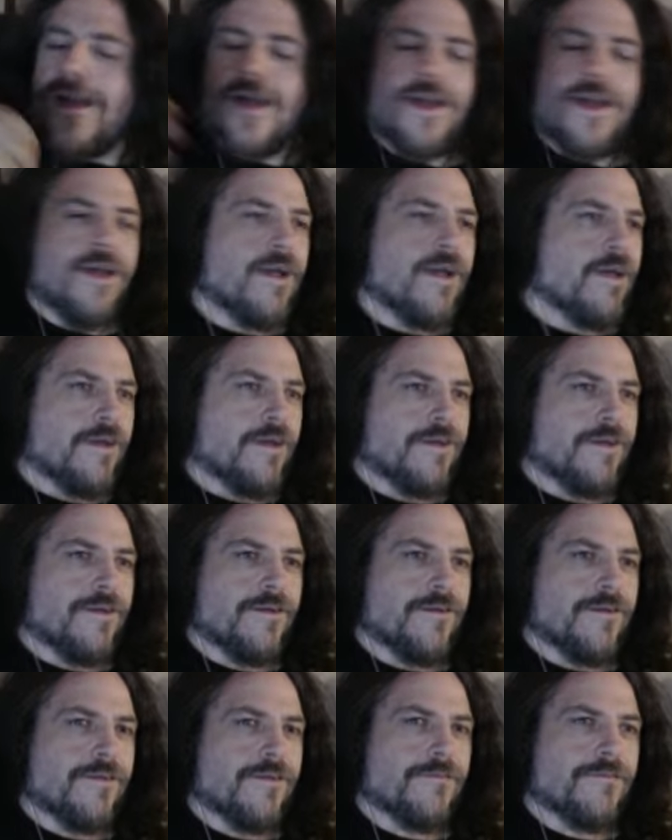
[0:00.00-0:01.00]

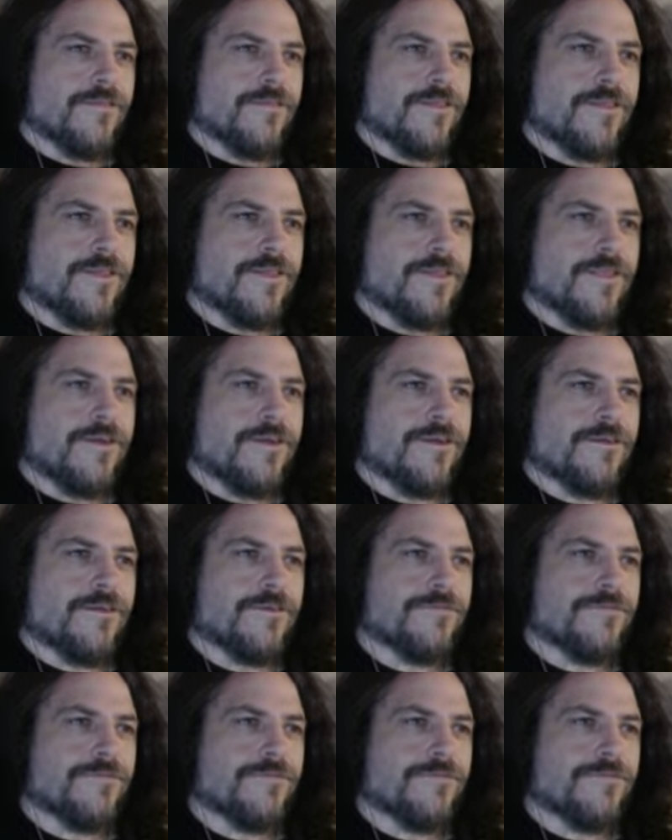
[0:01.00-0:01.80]
Nobody speaks.